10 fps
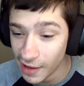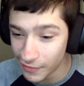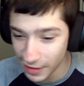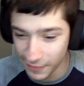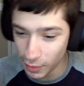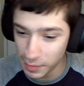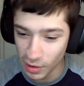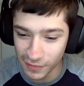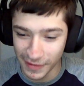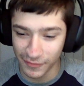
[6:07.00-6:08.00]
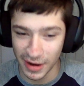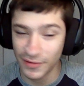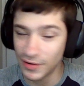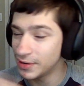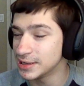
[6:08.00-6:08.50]
But if you want to be notified for every
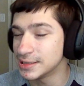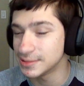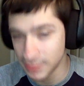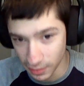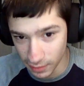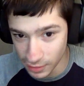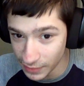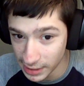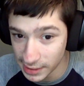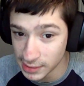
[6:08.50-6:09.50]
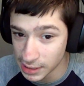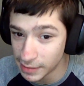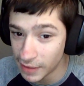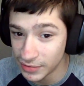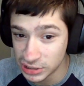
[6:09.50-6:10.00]
video that you know a new video does come
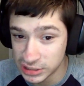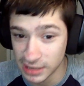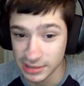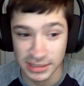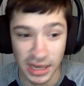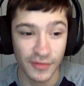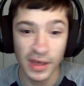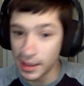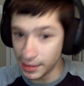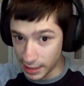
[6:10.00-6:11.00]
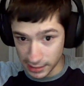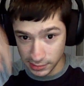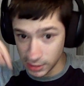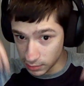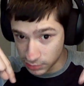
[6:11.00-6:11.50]
out for this channel itself, then
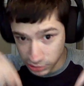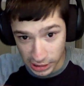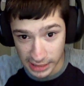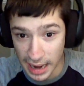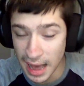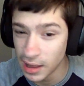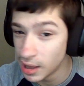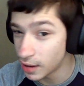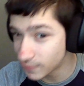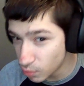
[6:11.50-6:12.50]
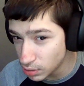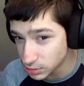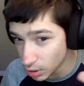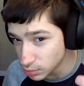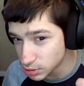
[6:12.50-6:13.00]
you know check that out. And of course,
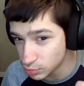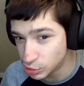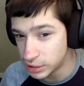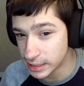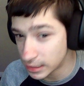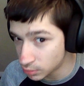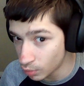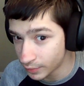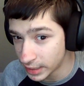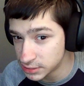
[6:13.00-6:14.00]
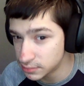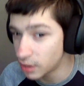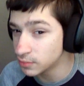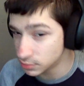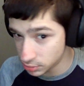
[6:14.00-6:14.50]
also check out the notification
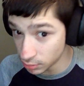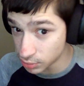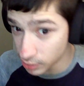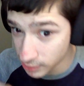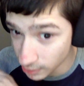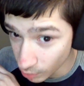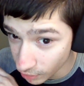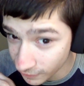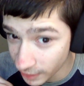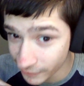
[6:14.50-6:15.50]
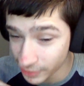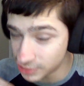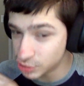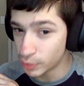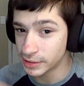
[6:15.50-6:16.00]
bell, you know, so you get notified for the
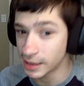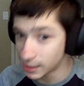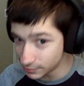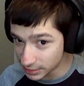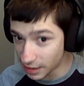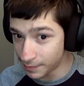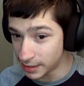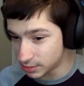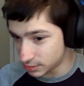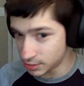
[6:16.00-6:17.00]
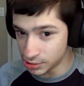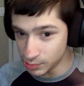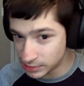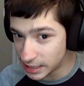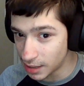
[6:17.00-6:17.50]
short that comes out about the, the new
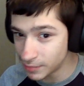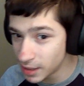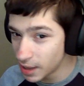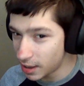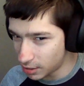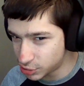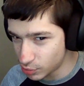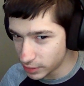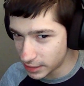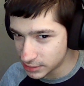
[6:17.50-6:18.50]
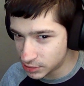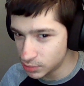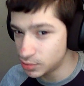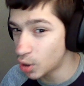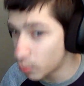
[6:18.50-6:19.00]
setup. And I'll show you guys
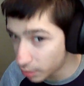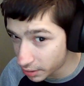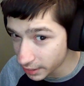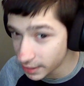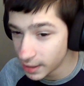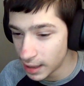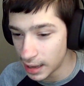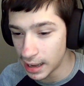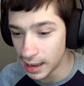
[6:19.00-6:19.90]
soon. Don't worry. Uh,